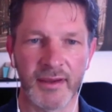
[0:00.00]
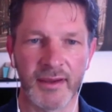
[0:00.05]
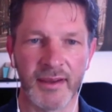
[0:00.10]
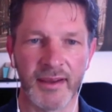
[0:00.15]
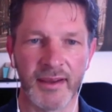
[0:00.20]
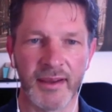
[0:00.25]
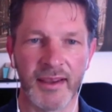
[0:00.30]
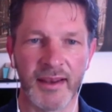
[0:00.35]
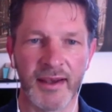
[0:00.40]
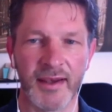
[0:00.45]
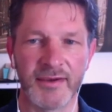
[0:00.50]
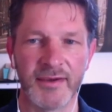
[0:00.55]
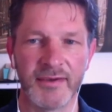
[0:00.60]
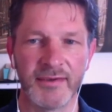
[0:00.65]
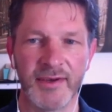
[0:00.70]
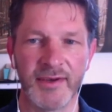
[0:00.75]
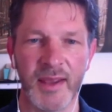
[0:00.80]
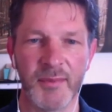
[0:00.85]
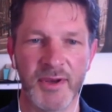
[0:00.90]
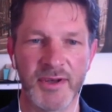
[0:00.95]
And just
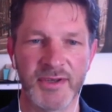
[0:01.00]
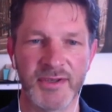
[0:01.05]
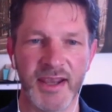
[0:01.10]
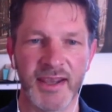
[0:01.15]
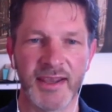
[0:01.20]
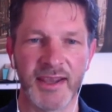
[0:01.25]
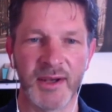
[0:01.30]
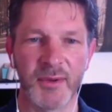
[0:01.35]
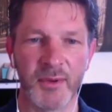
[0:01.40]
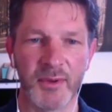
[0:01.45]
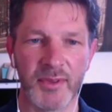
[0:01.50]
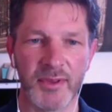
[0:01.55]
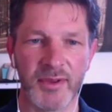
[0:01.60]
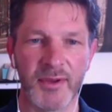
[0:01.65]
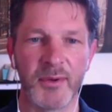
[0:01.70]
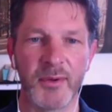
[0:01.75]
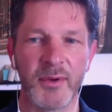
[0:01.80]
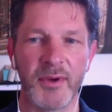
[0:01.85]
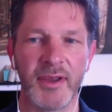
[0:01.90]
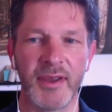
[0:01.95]
let me check in with
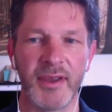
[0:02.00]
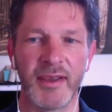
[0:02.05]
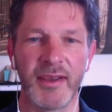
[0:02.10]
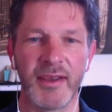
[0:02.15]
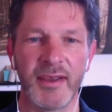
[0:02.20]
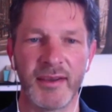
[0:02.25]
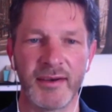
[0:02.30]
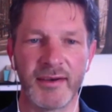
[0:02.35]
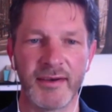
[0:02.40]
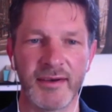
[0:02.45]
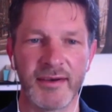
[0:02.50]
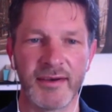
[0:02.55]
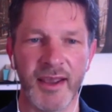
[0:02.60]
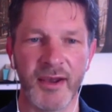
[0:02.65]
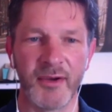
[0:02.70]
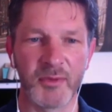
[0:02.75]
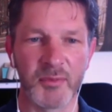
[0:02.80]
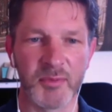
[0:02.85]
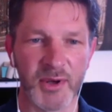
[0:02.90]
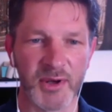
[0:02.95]
you. Now, it's
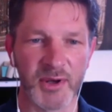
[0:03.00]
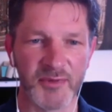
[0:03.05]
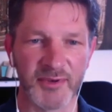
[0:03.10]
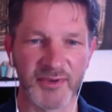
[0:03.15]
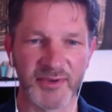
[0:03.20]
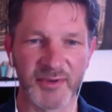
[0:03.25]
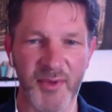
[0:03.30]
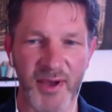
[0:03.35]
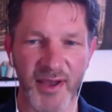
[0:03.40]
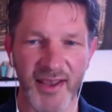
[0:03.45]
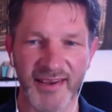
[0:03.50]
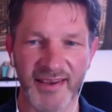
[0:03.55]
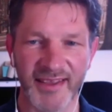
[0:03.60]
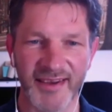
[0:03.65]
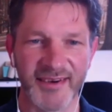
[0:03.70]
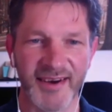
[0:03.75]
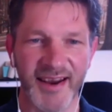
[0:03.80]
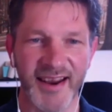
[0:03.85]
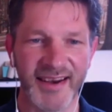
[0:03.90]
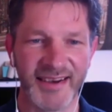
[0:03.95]
a beautiful smile there.
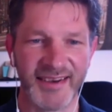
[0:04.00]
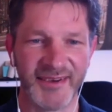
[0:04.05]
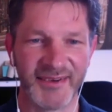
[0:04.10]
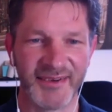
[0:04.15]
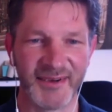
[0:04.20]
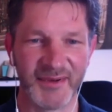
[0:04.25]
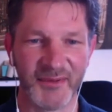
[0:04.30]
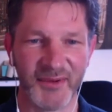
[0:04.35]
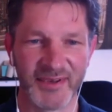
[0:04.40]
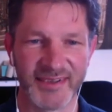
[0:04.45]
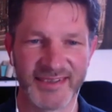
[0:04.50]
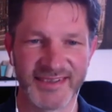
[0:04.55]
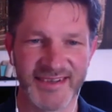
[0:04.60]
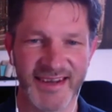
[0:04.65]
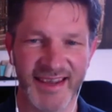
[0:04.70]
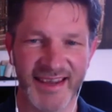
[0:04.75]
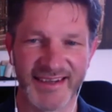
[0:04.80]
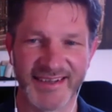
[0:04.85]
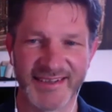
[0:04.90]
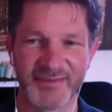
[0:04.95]
I don't know what's
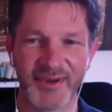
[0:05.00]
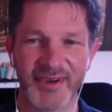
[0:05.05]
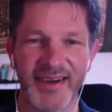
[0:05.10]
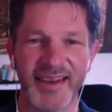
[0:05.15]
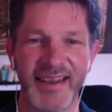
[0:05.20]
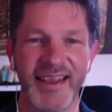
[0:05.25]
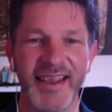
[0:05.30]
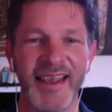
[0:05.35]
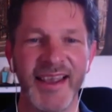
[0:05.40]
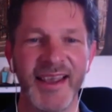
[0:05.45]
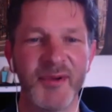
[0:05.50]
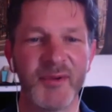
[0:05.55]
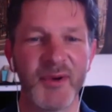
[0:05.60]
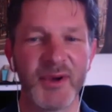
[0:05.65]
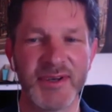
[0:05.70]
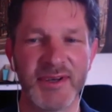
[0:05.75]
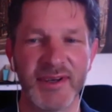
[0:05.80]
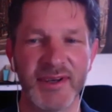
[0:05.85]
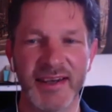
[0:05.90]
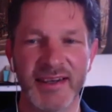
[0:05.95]
changed, but would
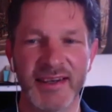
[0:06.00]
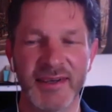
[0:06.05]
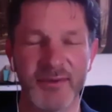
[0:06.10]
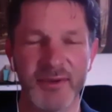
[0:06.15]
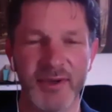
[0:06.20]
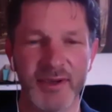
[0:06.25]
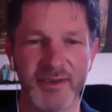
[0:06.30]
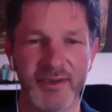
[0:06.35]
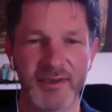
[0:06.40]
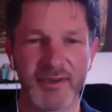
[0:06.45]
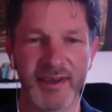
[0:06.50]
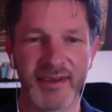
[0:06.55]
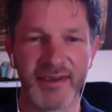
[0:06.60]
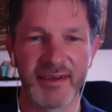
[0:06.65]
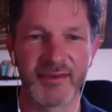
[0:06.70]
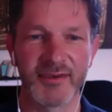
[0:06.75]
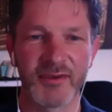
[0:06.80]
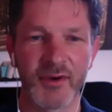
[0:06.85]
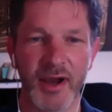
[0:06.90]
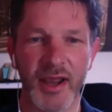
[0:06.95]
you like to
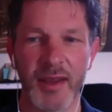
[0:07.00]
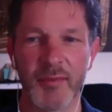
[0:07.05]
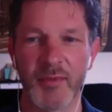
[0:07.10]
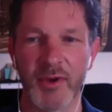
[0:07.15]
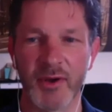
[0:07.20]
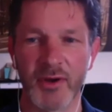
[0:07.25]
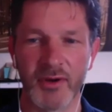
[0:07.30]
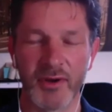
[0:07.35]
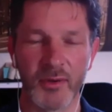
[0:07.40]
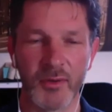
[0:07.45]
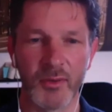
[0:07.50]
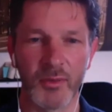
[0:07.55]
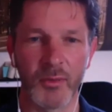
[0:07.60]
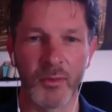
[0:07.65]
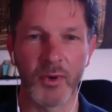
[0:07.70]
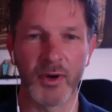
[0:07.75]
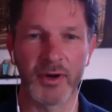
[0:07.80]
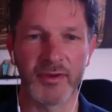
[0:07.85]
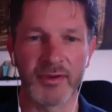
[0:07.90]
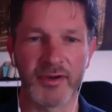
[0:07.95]
describe
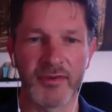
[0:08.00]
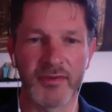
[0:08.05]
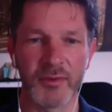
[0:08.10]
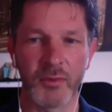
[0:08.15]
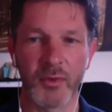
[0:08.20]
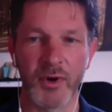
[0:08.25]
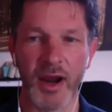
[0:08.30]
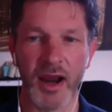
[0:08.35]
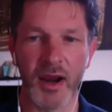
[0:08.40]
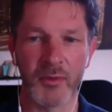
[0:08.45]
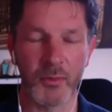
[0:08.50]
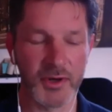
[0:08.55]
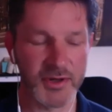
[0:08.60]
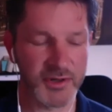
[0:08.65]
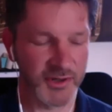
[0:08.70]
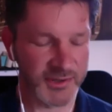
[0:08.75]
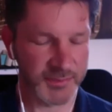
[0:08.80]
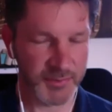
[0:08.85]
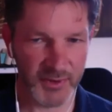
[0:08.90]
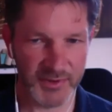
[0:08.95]
what you're
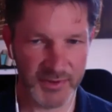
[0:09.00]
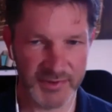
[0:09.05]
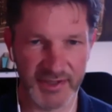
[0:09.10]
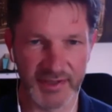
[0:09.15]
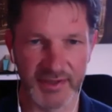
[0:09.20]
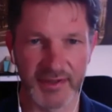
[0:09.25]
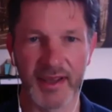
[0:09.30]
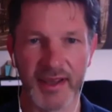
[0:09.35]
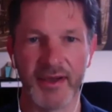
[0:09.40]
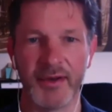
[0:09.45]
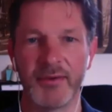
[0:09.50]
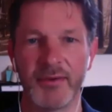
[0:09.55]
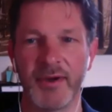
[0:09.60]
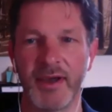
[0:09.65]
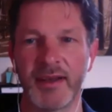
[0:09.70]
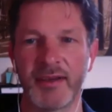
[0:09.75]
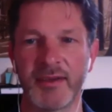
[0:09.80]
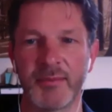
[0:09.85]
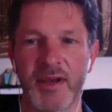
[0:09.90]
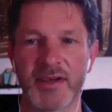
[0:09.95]
experiencing now, and
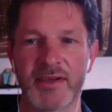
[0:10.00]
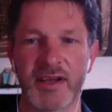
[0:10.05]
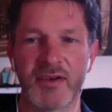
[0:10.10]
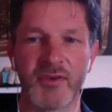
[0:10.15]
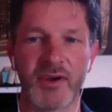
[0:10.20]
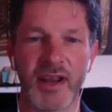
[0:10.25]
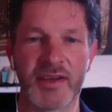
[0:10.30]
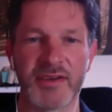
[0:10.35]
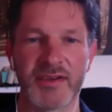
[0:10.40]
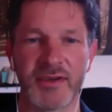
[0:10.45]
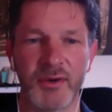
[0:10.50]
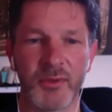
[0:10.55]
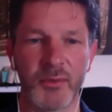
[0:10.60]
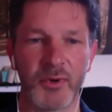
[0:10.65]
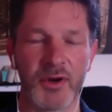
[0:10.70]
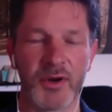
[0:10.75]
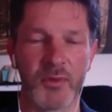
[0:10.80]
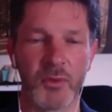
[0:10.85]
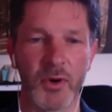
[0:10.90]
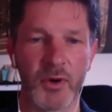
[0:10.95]
especially in relation to where
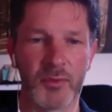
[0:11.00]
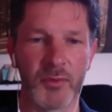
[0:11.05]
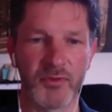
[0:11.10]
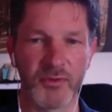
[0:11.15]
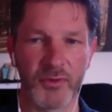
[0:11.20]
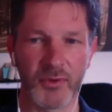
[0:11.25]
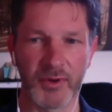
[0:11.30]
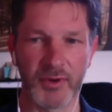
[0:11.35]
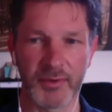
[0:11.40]
you were before?